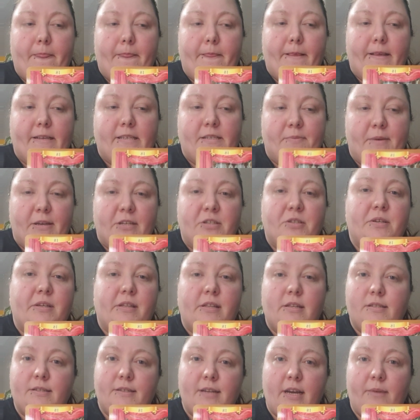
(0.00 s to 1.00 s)
especially
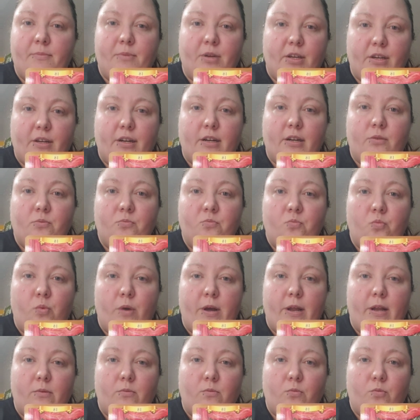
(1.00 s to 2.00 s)
this time of year
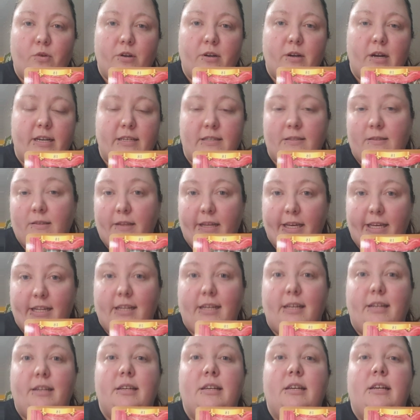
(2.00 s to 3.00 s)
when we're
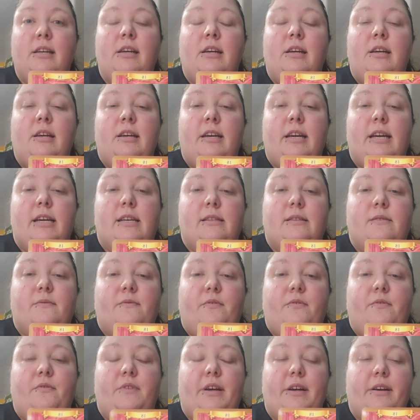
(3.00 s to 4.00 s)
isolated. It's
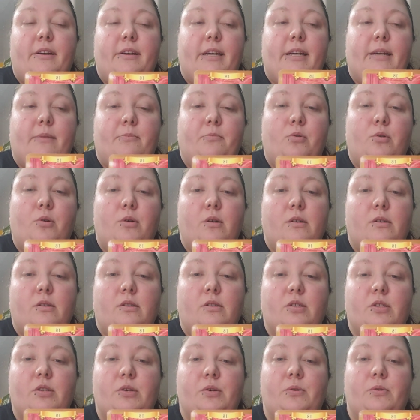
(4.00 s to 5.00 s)
very
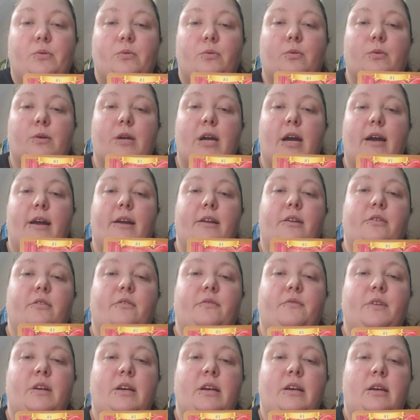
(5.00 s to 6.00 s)
important to kind
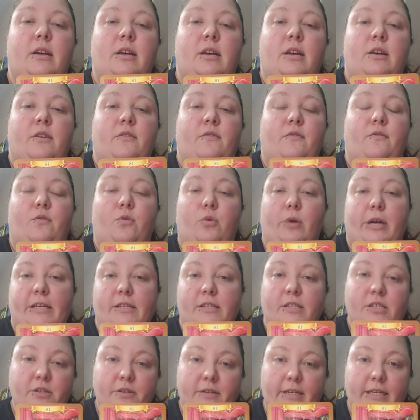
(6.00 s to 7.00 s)
of
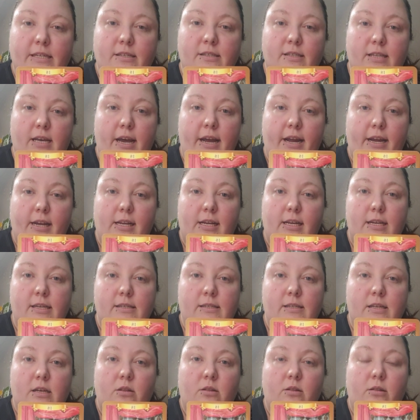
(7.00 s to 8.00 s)
voice your
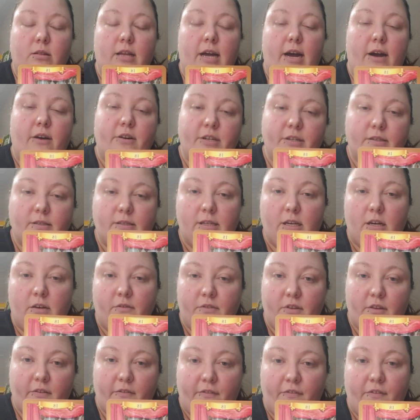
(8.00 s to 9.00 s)
anxieties, allow yourself
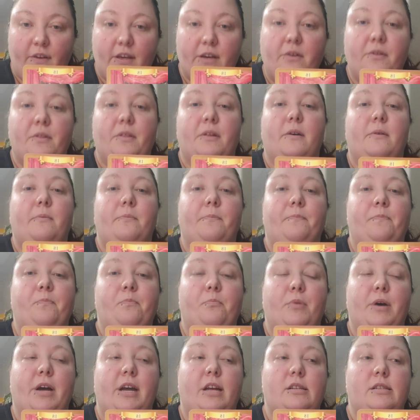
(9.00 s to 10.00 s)
to feel them,
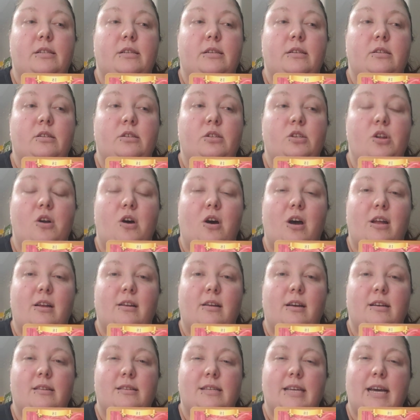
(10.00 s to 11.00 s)
but not
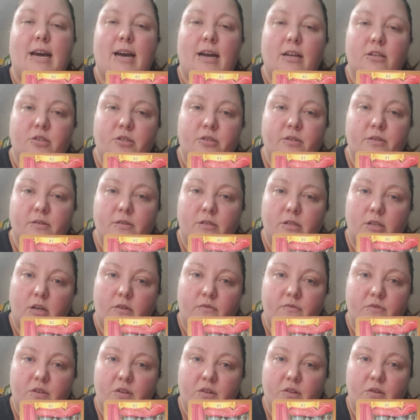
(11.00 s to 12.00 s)
attach
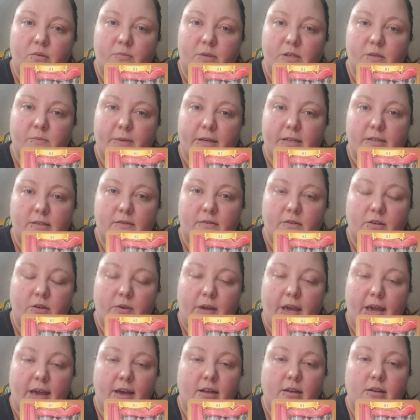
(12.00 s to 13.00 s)
yourself to them as best that you
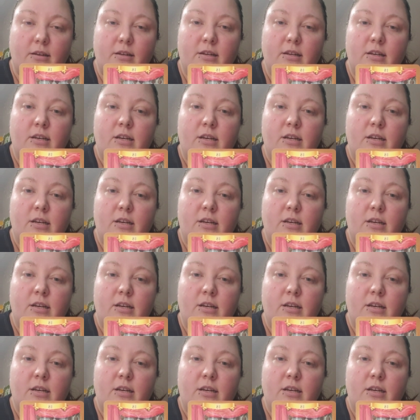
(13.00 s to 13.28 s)
can.